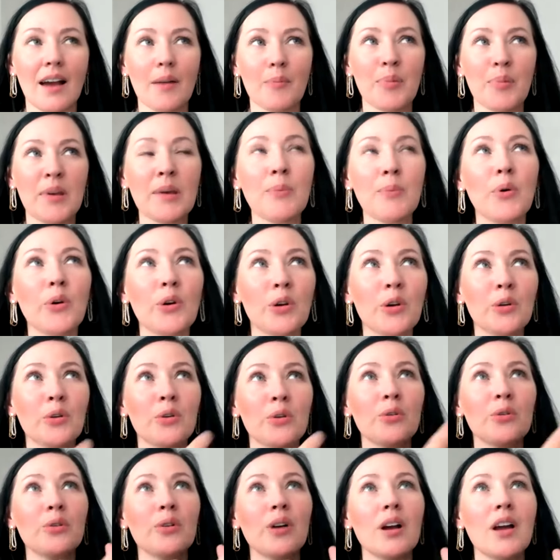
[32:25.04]
people
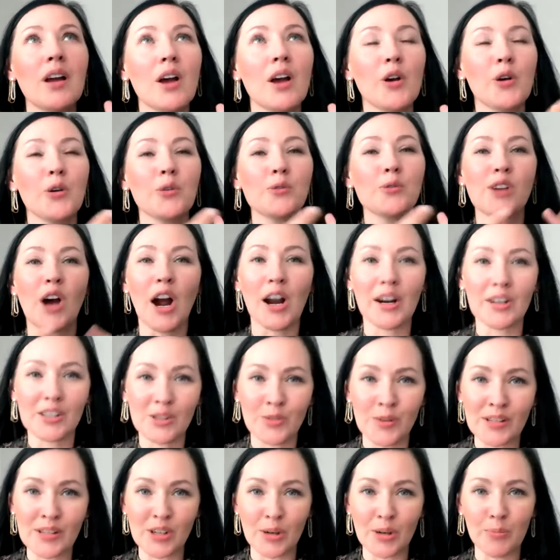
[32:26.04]
who whose
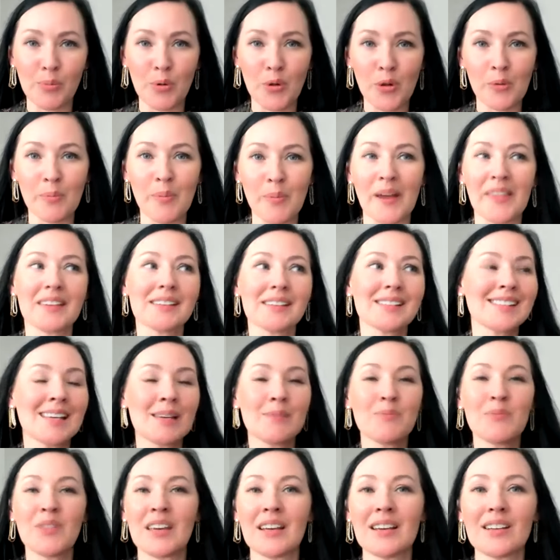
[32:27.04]
heartstrings are pulled by the
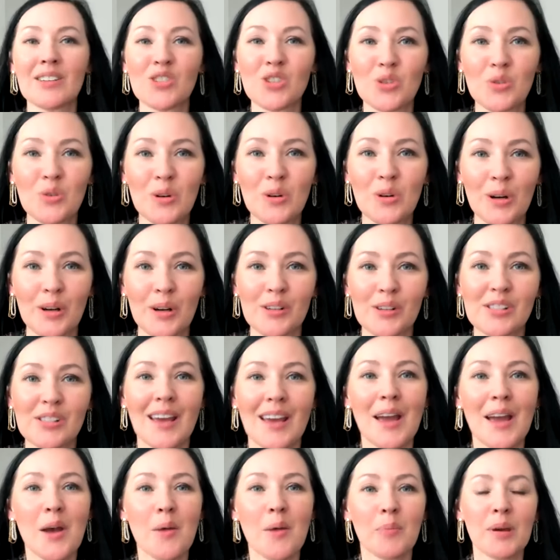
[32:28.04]
same thing as yours
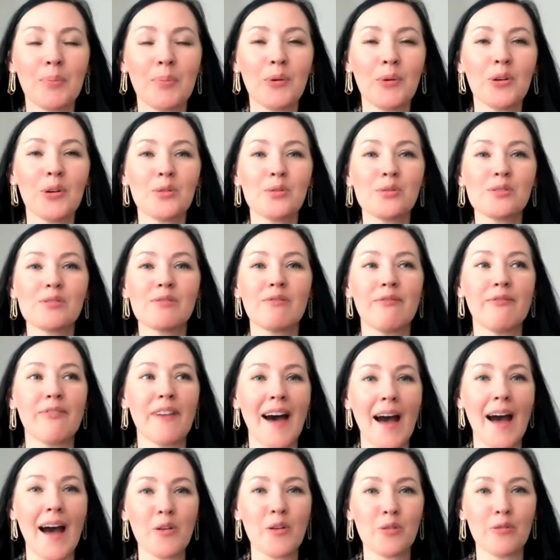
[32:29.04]
people who's
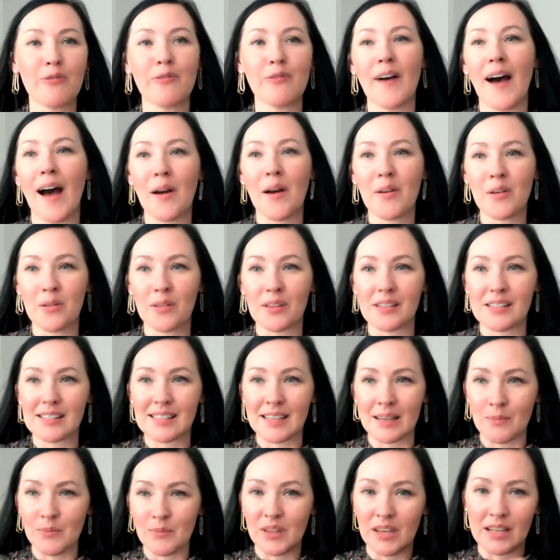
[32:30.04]
va- who value the
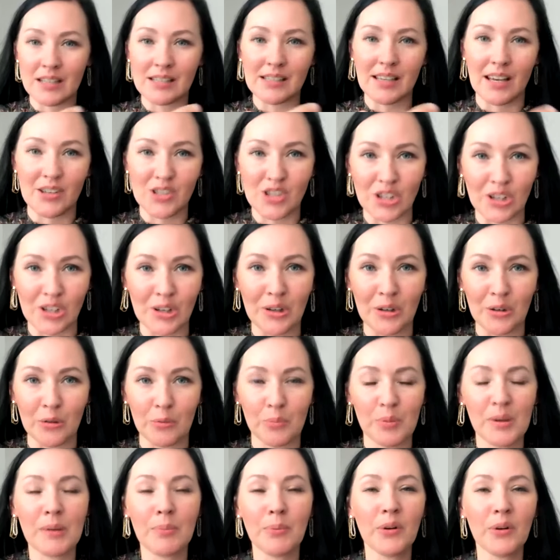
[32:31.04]
same things as you
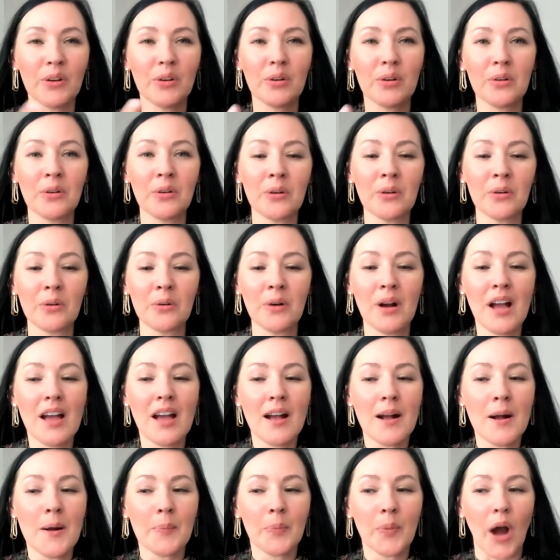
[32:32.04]
people who
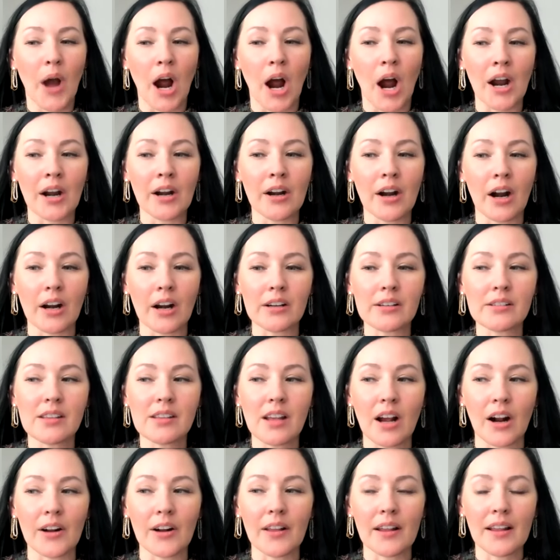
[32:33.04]
are are,
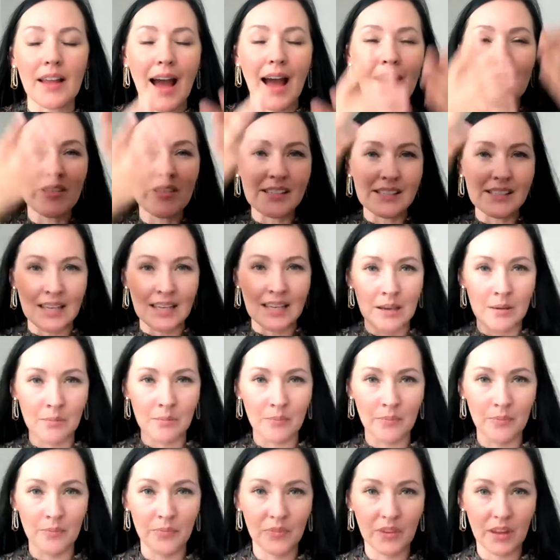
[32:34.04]
are have the
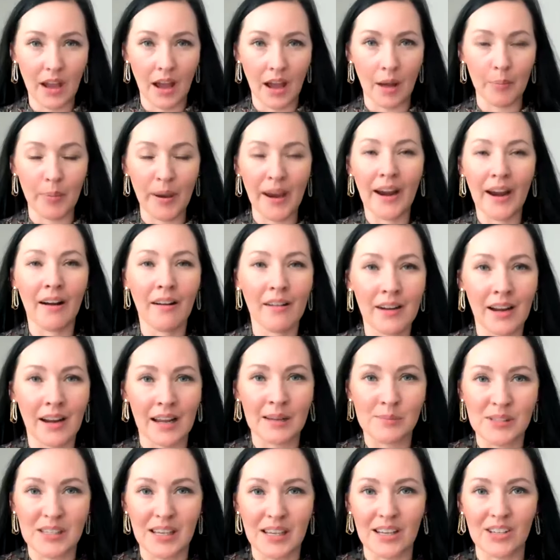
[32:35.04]
same uh,
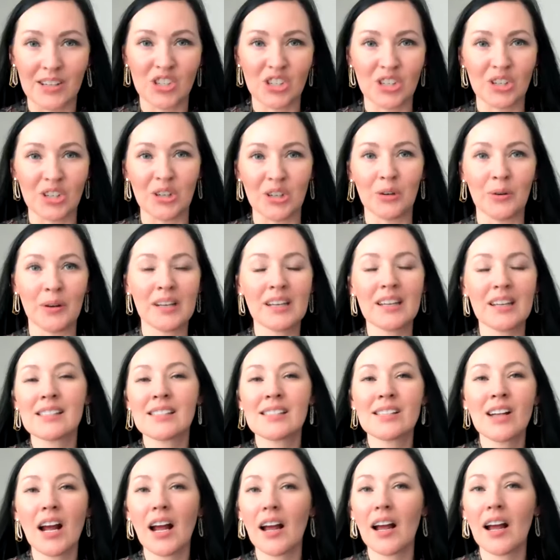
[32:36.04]
paradigms as you and
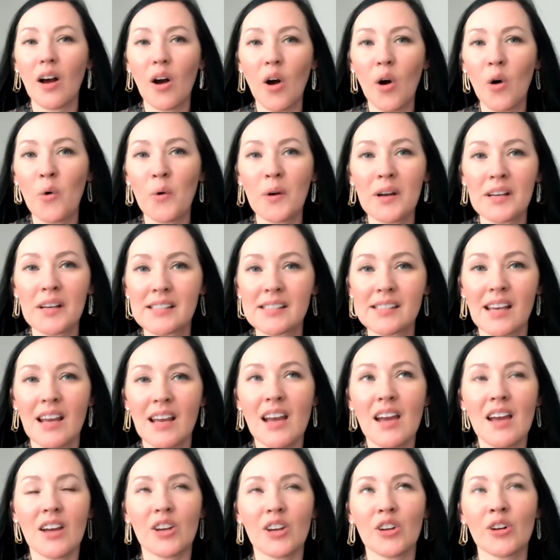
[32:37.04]
it's not always
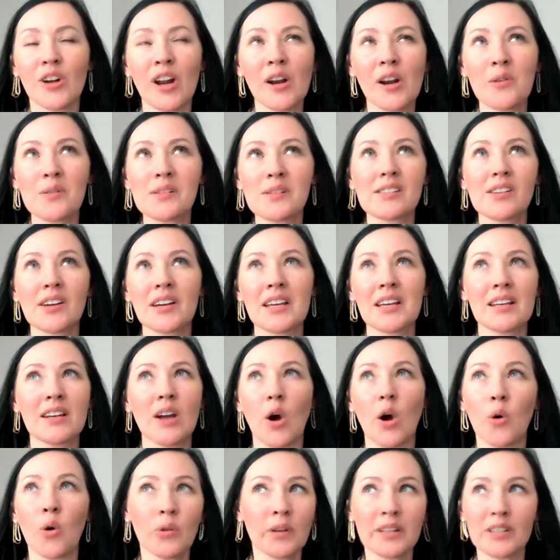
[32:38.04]
you're not always looking
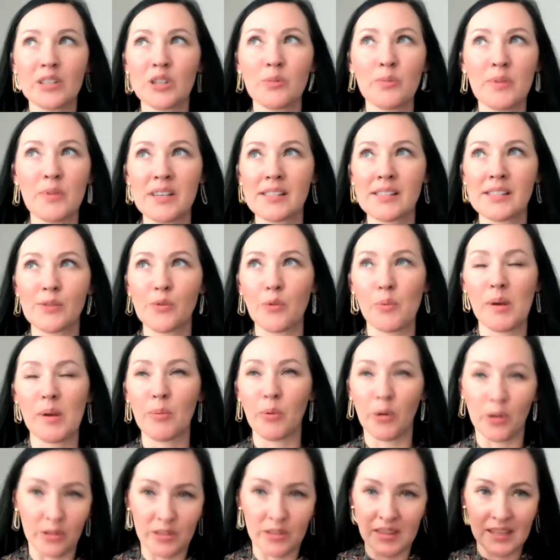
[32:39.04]
to only do business with
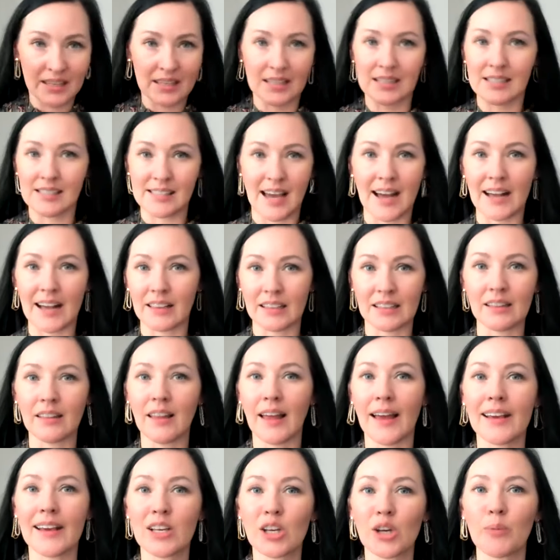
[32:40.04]
people who think exactly
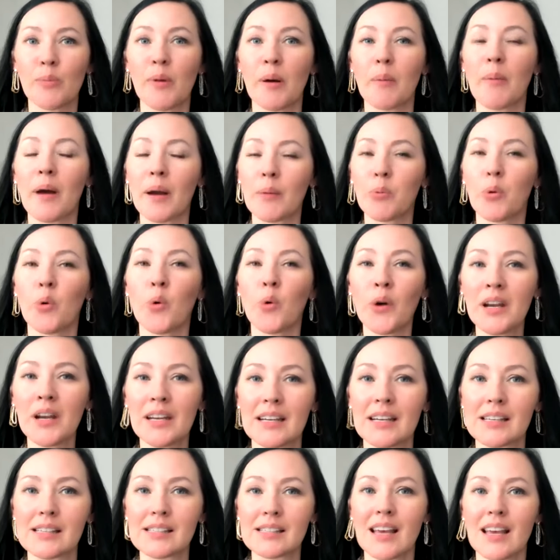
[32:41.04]
like you but my point
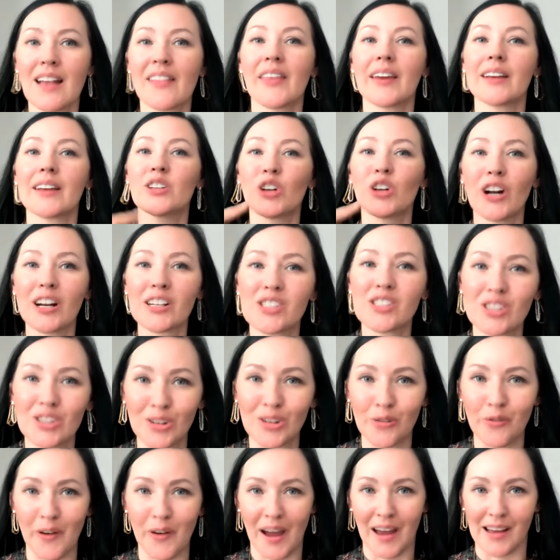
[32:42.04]
is they trust
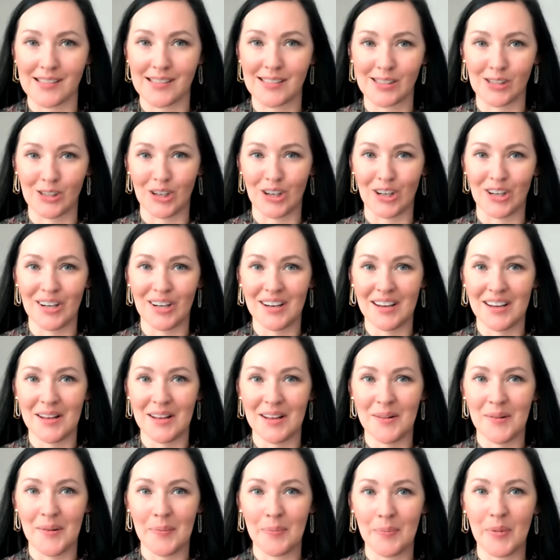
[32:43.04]
you faster
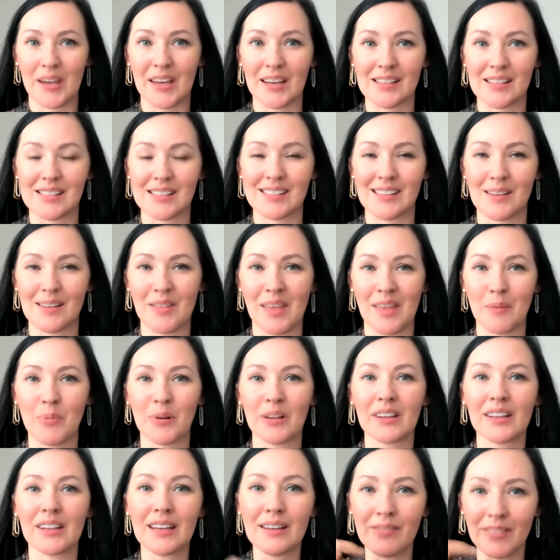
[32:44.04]
because they
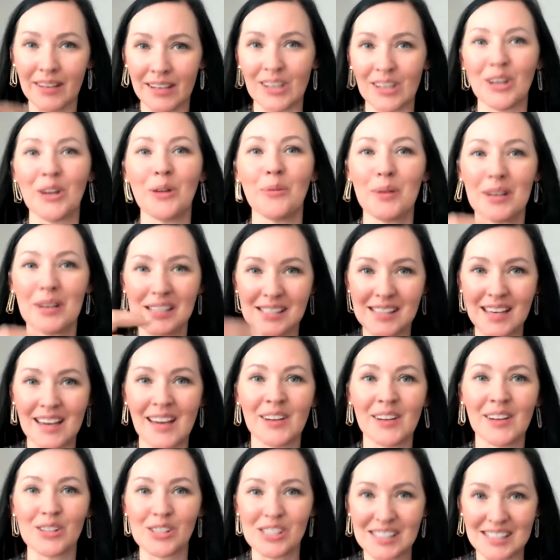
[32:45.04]
believe in you because they
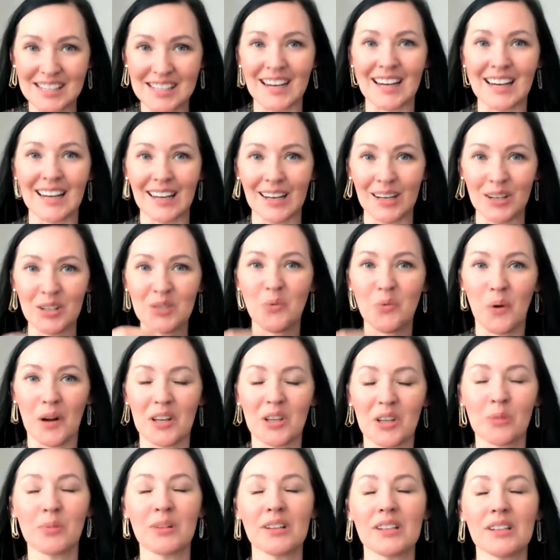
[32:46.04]
understand
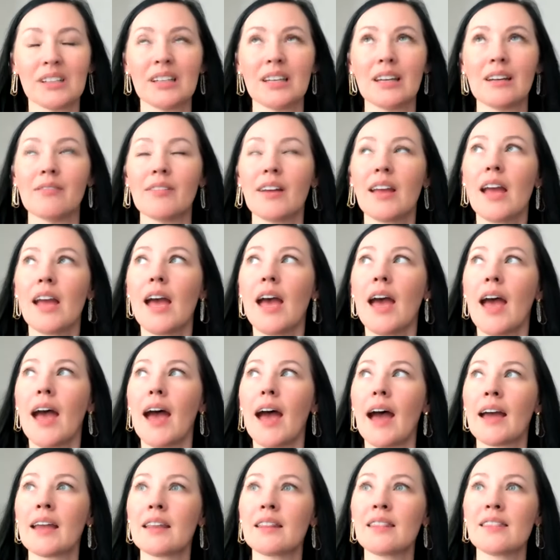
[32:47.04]
what you believe
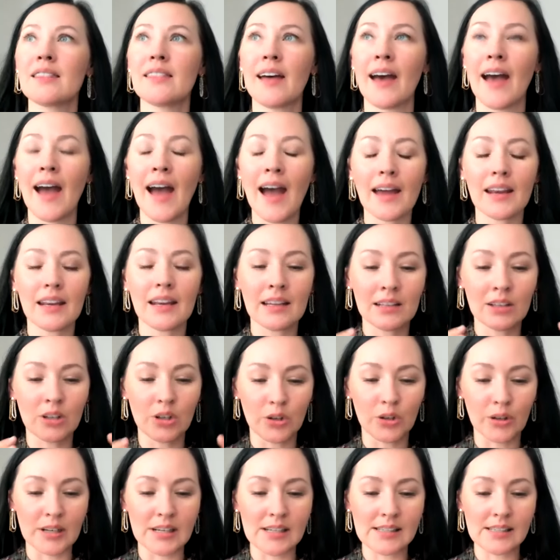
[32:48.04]
and that
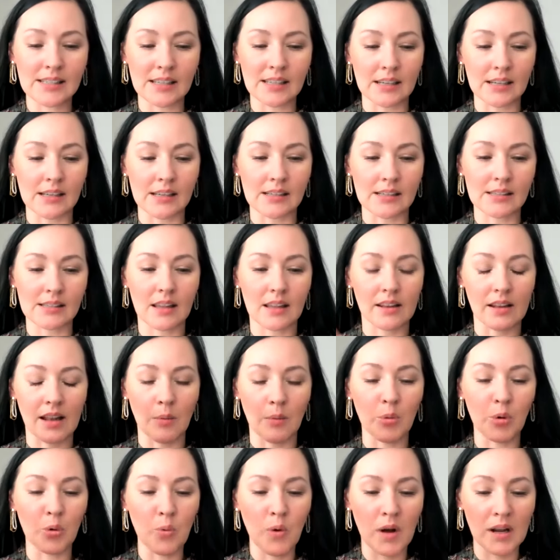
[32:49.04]
increases
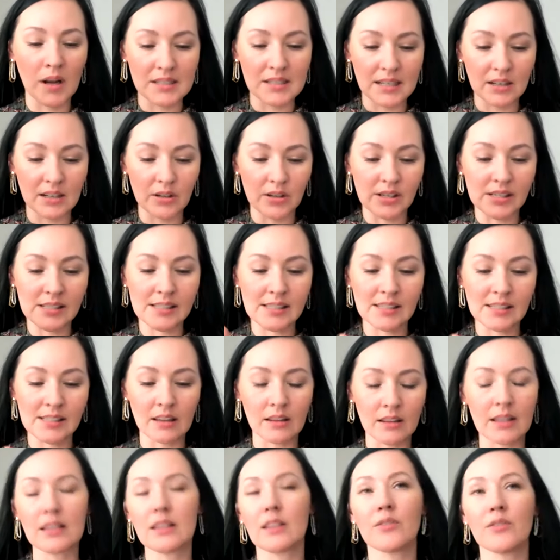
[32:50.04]
number one decreases the
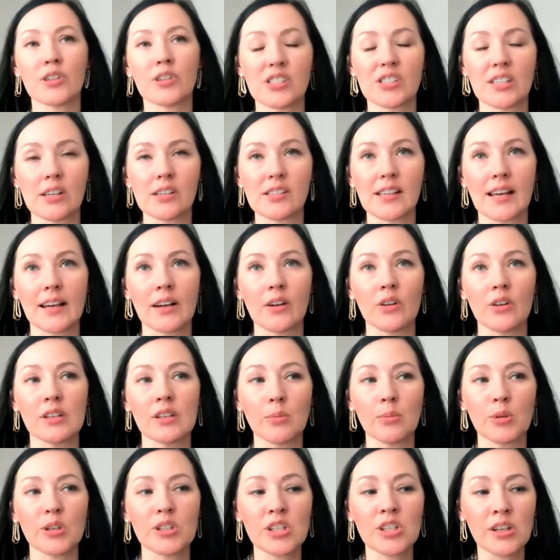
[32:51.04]
length of your sales cycle and
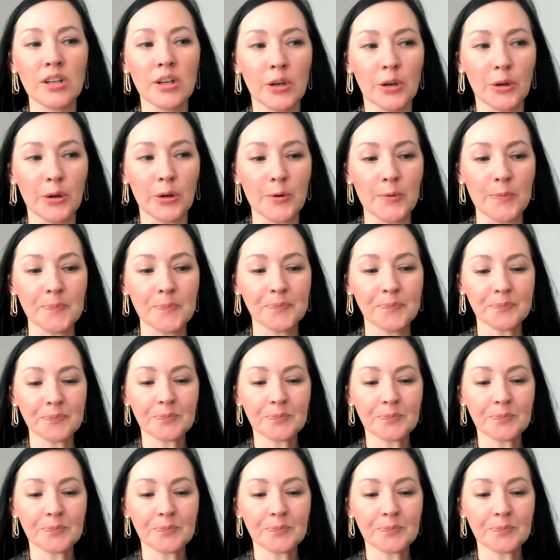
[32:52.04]
number two